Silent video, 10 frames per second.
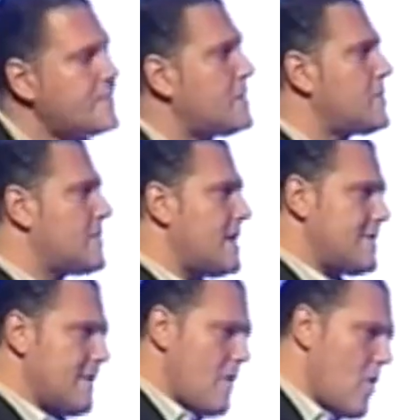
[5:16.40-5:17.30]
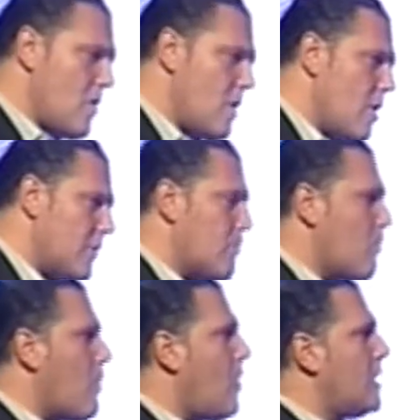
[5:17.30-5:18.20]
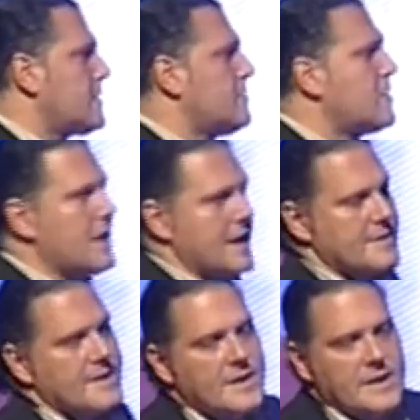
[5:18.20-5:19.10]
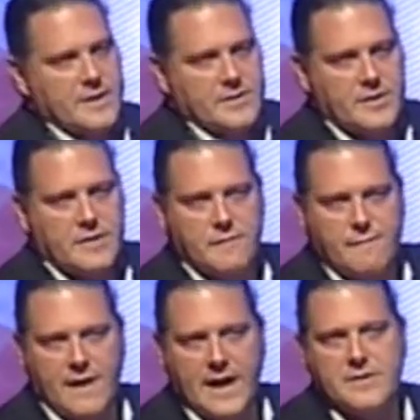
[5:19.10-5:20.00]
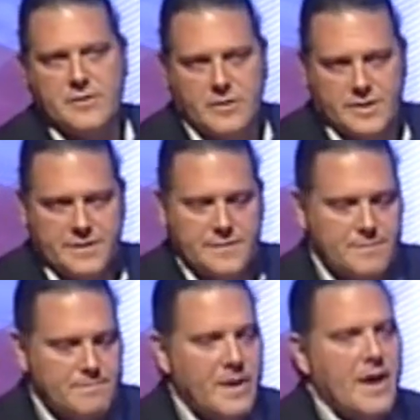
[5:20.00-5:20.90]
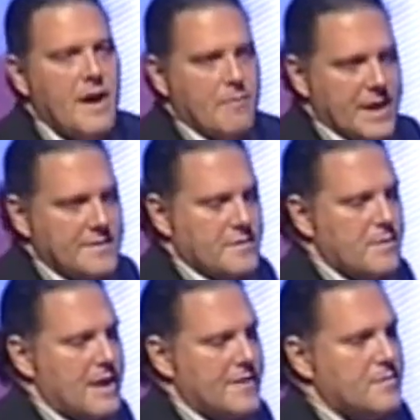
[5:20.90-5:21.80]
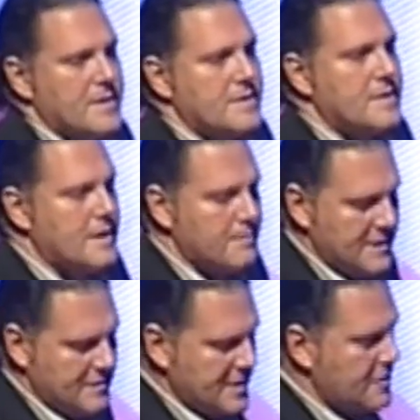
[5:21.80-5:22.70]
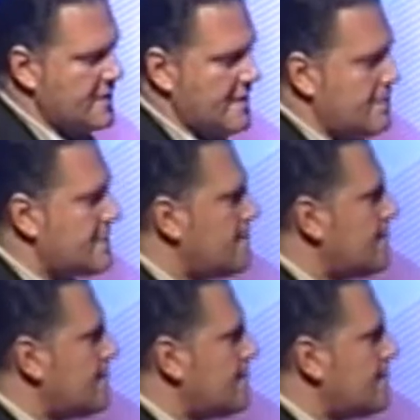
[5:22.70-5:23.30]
So there's a whole lot more to look at in order to find your audience based on a placement concept.